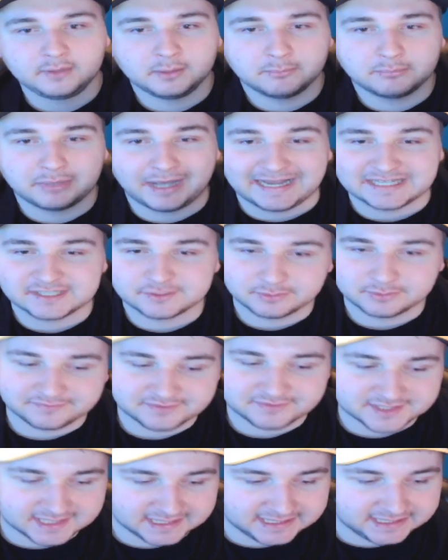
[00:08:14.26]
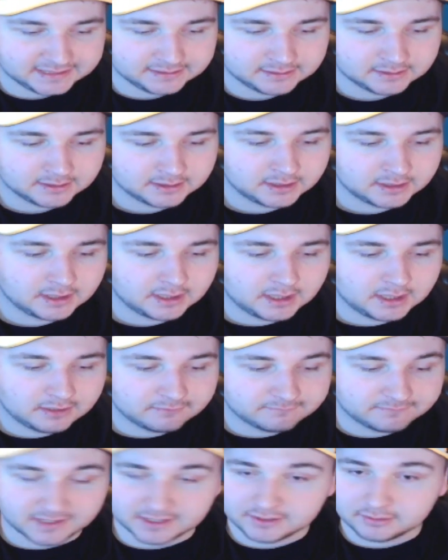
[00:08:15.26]
But as we've seen,
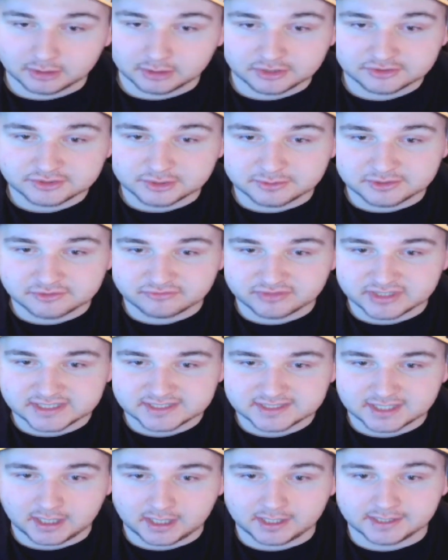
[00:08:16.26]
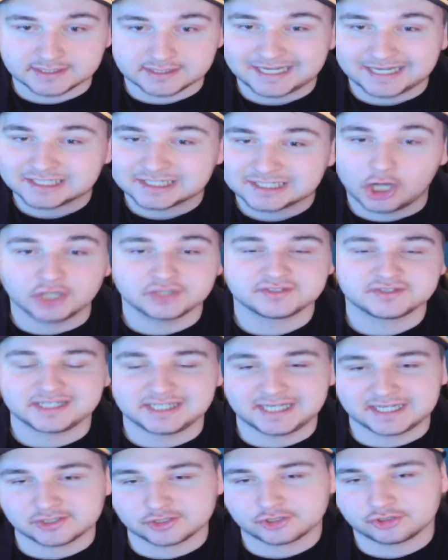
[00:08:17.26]
Fernando Alonso is re-signed. I can't see
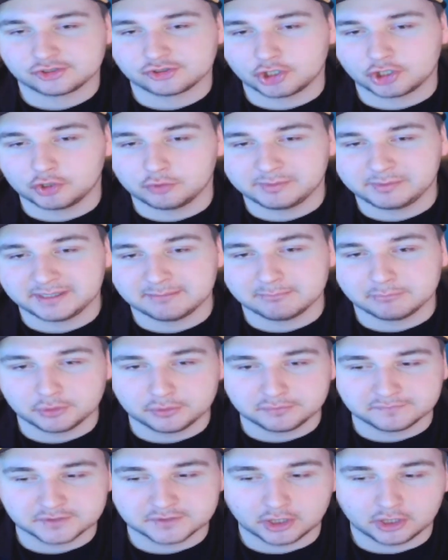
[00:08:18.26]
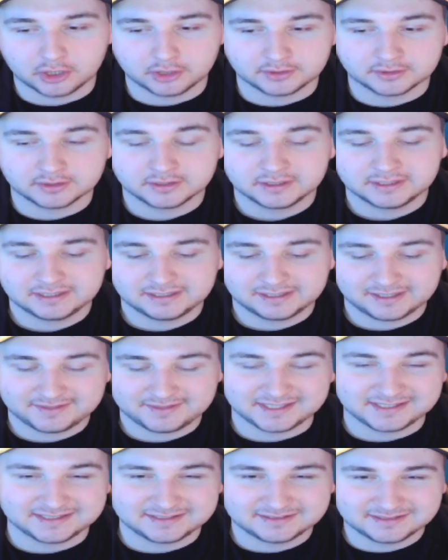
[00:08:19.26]
Lance Stroll being moved on. I
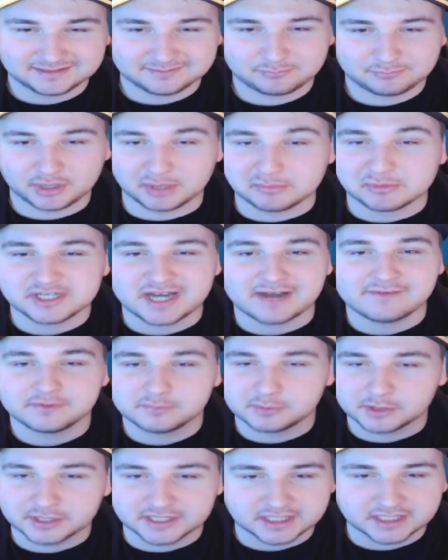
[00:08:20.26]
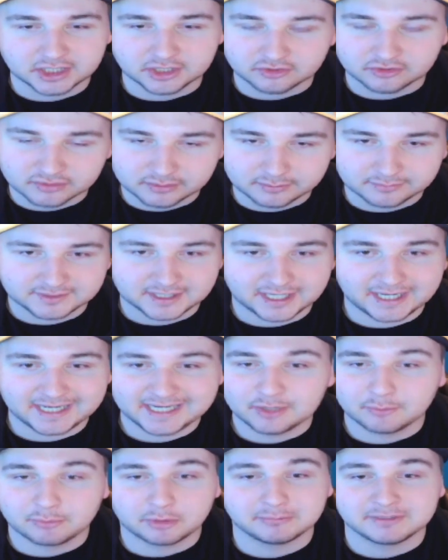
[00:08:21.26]
think pretty much everybody can agree with that.
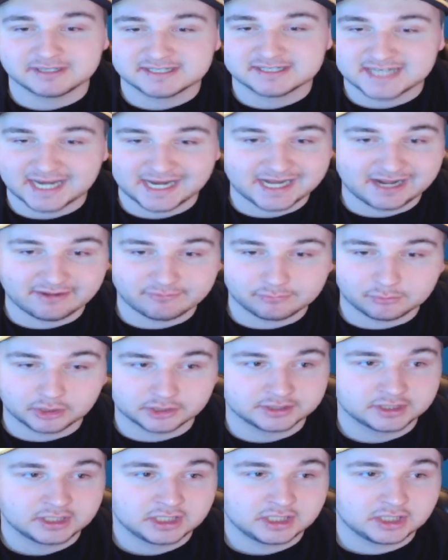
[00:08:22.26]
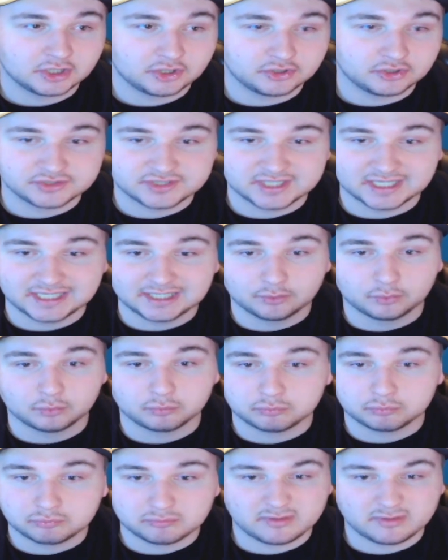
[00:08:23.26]
He'll probably stay in F1 until
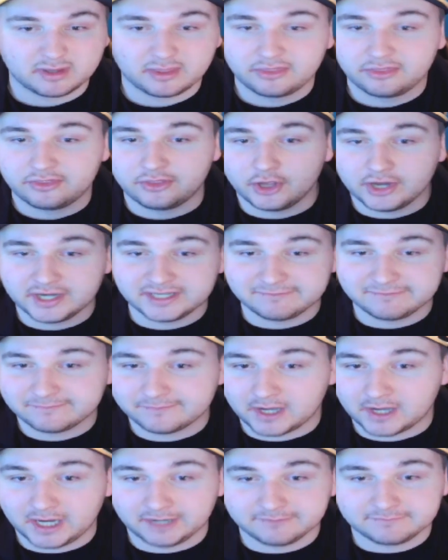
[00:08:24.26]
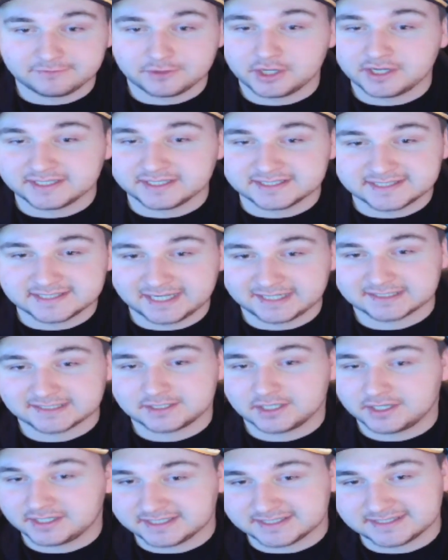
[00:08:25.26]
35, 36,
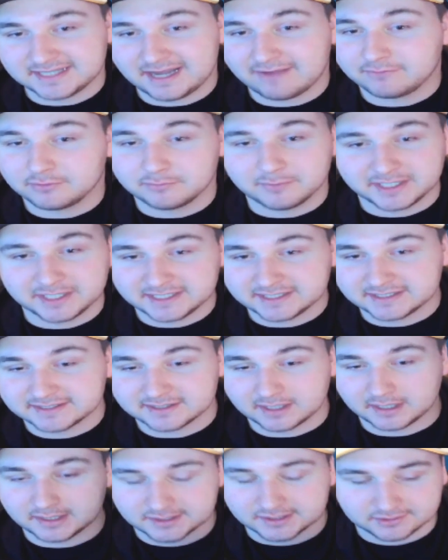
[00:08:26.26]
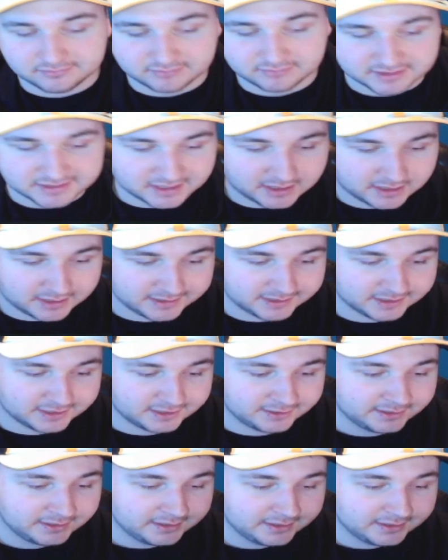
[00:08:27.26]
37 when he decides to retire.